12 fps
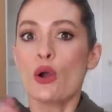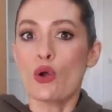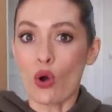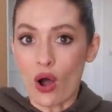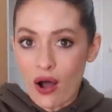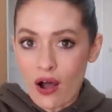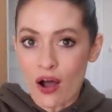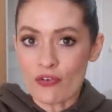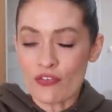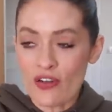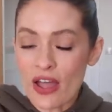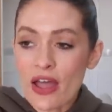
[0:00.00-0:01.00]
got
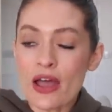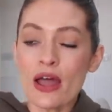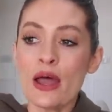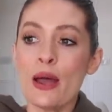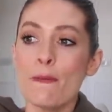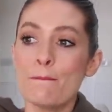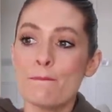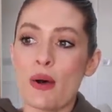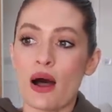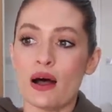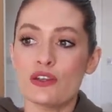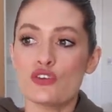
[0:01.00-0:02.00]
half of it,
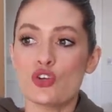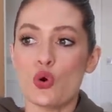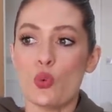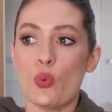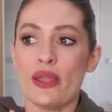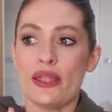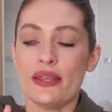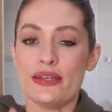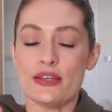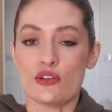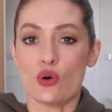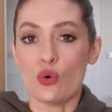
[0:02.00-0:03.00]
but we
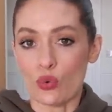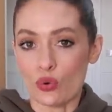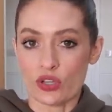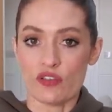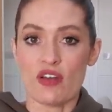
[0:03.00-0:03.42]
need to order